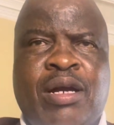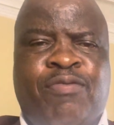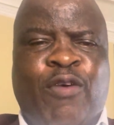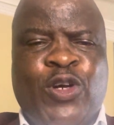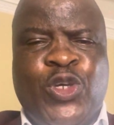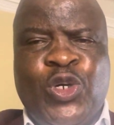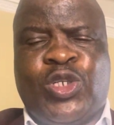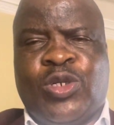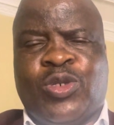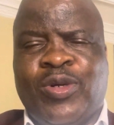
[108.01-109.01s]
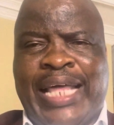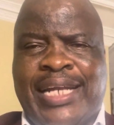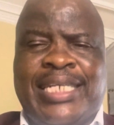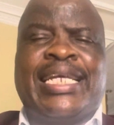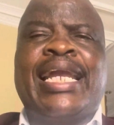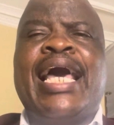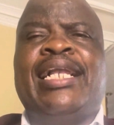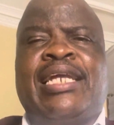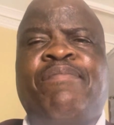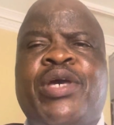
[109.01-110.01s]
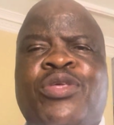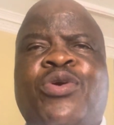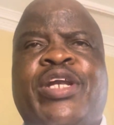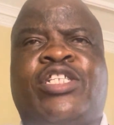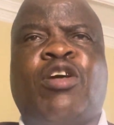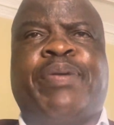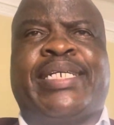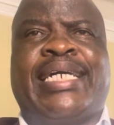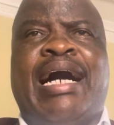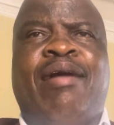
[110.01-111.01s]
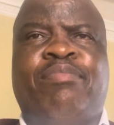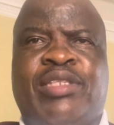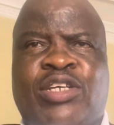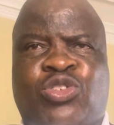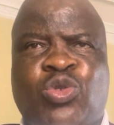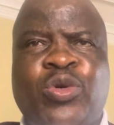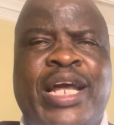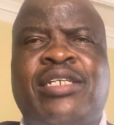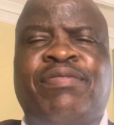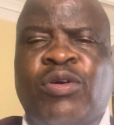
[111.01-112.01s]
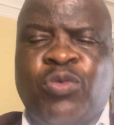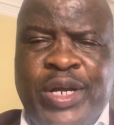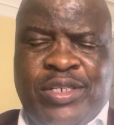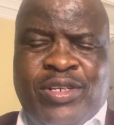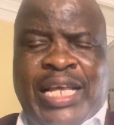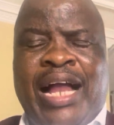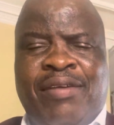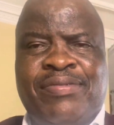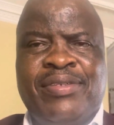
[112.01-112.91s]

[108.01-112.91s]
for you to do that as an elder, you need to become the student of the word yourself.